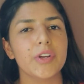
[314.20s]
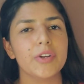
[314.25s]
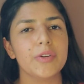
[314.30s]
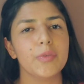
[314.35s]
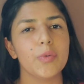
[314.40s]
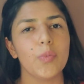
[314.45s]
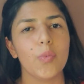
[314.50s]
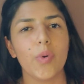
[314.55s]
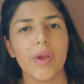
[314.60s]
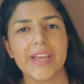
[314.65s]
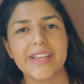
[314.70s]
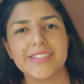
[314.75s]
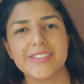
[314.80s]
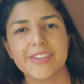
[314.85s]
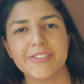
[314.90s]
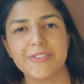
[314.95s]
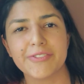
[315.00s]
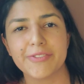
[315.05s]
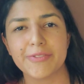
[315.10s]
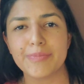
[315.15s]
ways
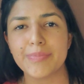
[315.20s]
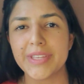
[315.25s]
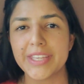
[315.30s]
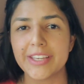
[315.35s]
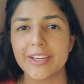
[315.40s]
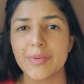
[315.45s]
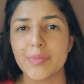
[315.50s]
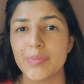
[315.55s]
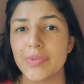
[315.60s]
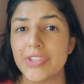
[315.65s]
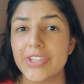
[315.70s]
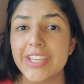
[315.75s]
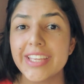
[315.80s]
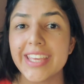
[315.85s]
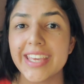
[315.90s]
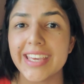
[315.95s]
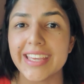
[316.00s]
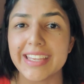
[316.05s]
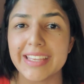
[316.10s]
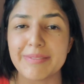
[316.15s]
of me
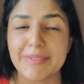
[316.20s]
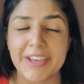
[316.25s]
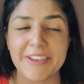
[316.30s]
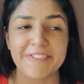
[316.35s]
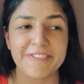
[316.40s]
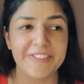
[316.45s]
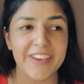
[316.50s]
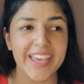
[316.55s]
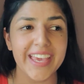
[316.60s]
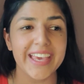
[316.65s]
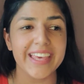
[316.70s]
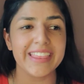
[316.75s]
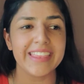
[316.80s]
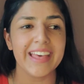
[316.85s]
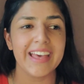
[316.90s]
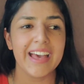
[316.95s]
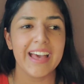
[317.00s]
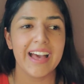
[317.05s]
communicating my faith,